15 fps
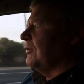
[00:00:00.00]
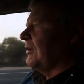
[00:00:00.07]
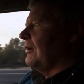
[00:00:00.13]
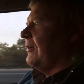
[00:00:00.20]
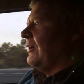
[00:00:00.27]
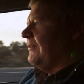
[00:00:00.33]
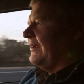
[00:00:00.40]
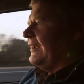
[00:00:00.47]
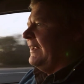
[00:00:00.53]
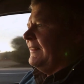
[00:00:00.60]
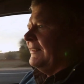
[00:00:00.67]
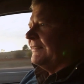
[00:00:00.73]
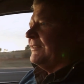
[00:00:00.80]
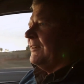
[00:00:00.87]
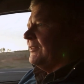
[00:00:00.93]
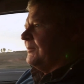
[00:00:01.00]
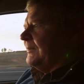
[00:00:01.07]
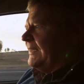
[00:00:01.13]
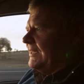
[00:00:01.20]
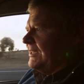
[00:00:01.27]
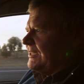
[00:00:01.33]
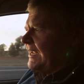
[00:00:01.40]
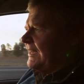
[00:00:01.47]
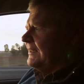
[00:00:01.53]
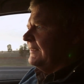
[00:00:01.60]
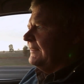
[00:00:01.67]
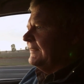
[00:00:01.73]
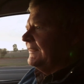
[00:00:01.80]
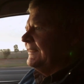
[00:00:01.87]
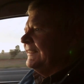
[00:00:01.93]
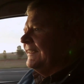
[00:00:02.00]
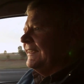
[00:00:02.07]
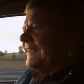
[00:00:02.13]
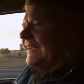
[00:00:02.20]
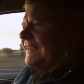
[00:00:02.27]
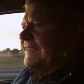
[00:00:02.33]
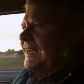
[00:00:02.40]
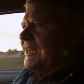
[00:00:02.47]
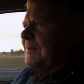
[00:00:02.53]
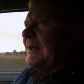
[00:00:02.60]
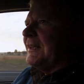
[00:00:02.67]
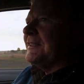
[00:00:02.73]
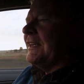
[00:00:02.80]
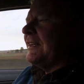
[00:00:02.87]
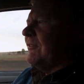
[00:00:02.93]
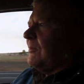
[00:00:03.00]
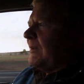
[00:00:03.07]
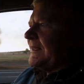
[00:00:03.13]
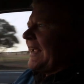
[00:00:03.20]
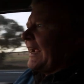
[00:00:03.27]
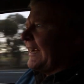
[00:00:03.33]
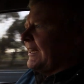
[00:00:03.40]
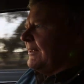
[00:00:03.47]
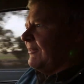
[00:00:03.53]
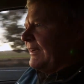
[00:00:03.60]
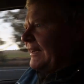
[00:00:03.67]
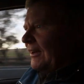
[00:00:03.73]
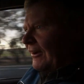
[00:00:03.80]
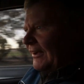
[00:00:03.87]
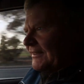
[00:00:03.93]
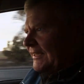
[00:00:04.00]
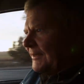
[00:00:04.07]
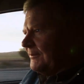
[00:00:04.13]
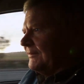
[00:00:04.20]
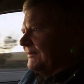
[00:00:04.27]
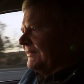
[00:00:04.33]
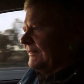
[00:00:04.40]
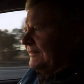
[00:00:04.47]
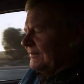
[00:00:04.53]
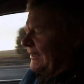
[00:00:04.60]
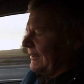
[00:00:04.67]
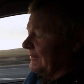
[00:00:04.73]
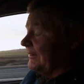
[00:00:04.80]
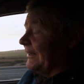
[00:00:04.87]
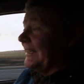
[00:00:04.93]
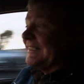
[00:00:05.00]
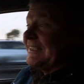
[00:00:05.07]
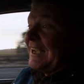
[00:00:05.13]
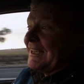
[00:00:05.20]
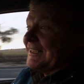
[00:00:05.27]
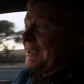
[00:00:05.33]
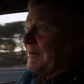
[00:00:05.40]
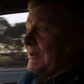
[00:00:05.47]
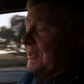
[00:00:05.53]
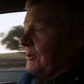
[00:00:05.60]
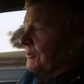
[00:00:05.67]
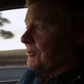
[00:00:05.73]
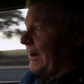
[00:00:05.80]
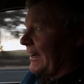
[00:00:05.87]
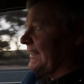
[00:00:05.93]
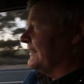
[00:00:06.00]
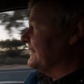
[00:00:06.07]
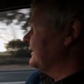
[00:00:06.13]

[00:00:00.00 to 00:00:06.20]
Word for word: grower over here that's got the mini shed. He's getting a bit sick of them attacking him when he lights up, well, when he starts up his old tractor.